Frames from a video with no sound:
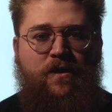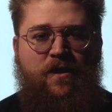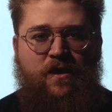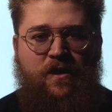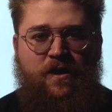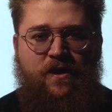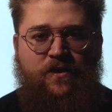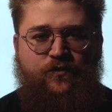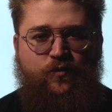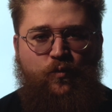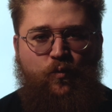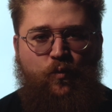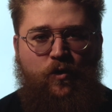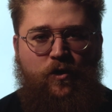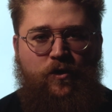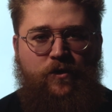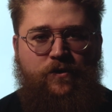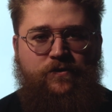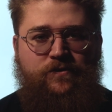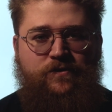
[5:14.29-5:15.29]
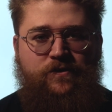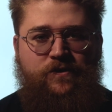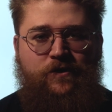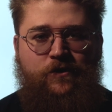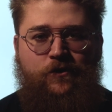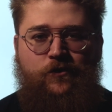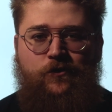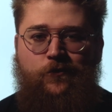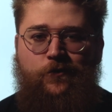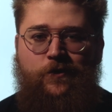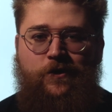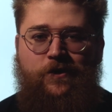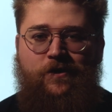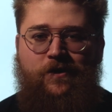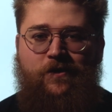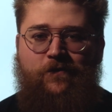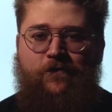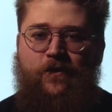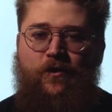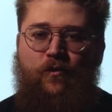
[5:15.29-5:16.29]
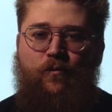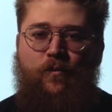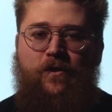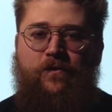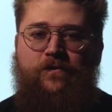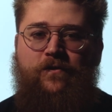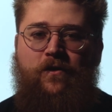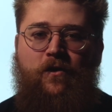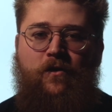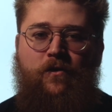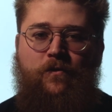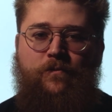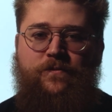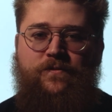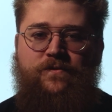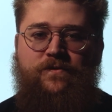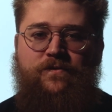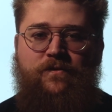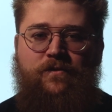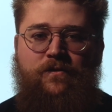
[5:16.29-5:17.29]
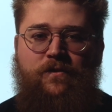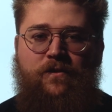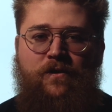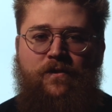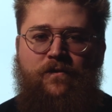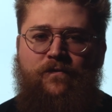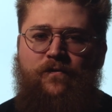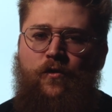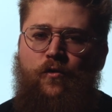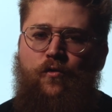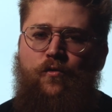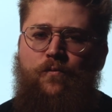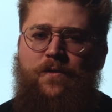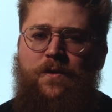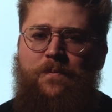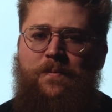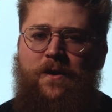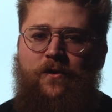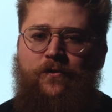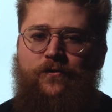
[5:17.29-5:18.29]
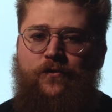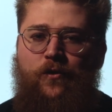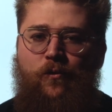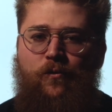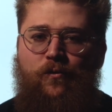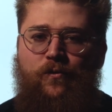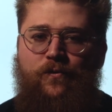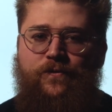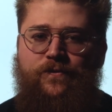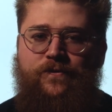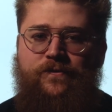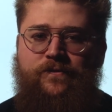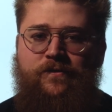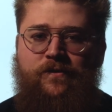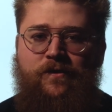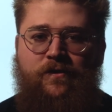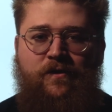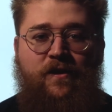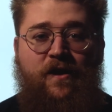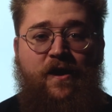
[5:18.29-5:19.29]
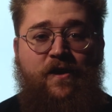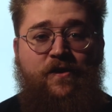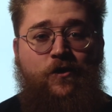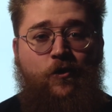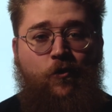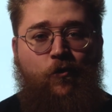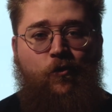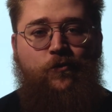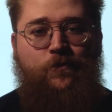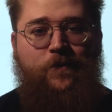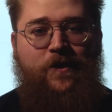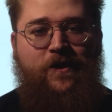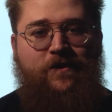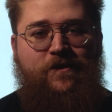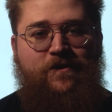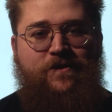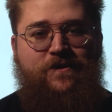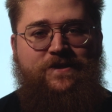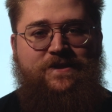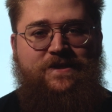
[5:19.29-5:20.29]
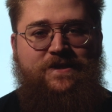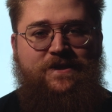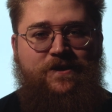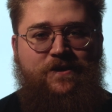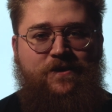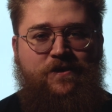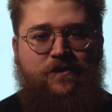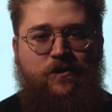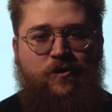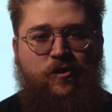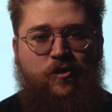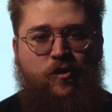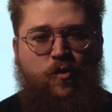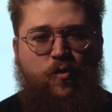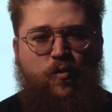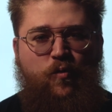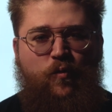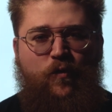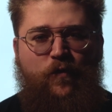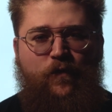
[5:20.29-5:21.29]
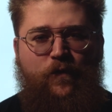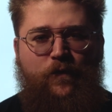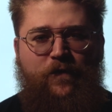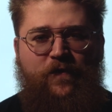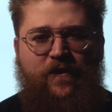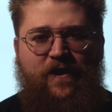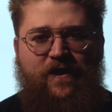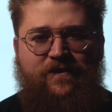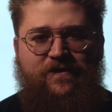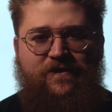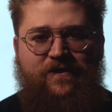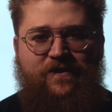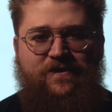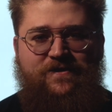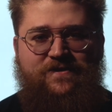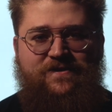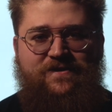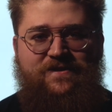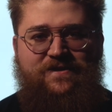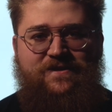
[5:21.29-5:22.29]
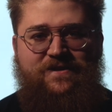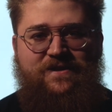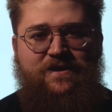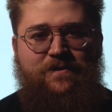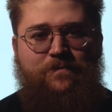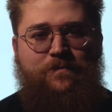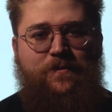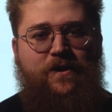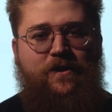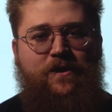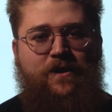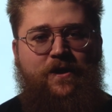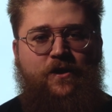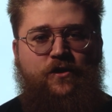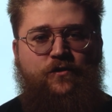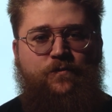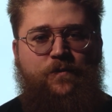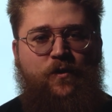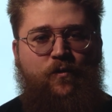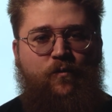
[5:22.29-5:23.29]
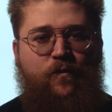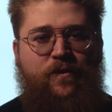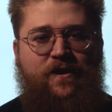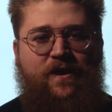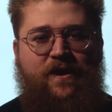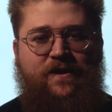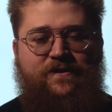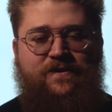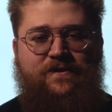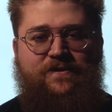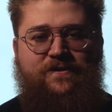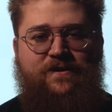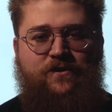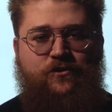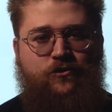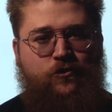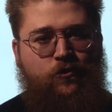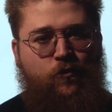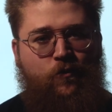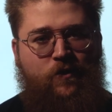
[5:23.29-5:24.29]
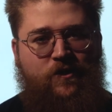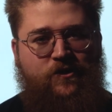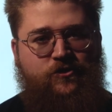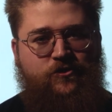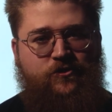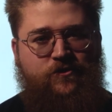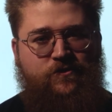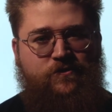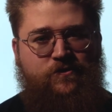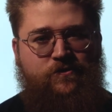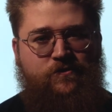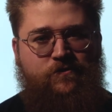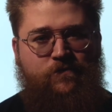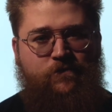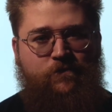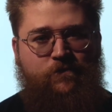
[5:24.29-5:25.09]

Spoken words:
His works, including A Farewell to Arms, For Whom the Bell Tolls, and The Old Man and the Sea, reflect his deep engagement with existential questions.